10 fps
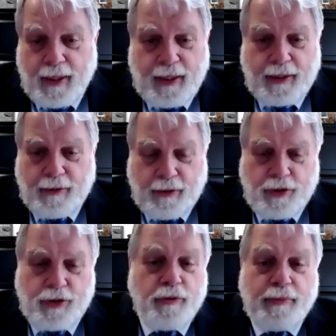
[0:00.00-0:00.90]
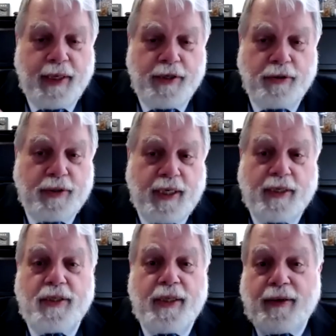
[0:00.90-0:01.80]
And there are two major
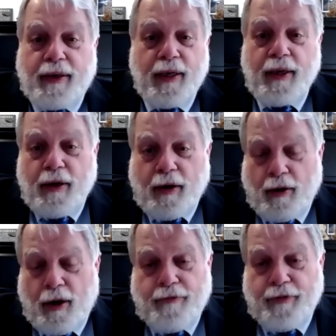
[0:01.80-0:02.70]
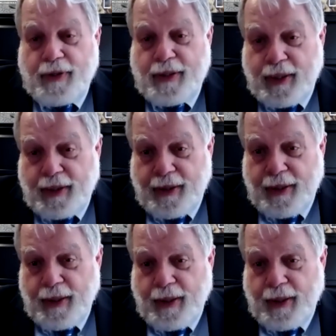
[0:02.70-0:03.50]
tests that are often done.